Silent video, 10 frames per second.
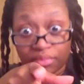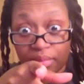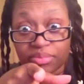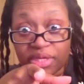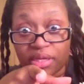
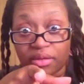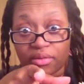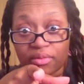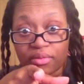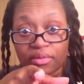I'm telling
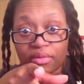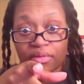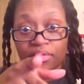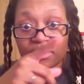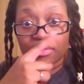
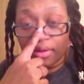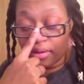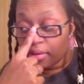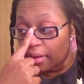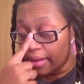
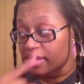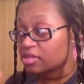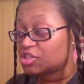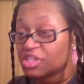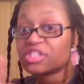
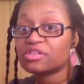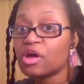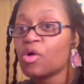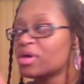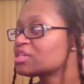you. Just
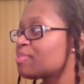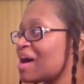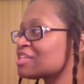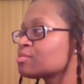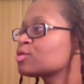know it's
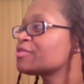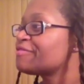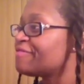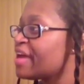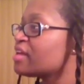possible to
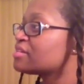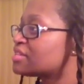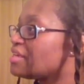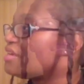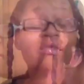faint
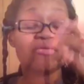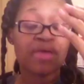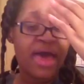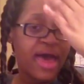sitting I literally, up.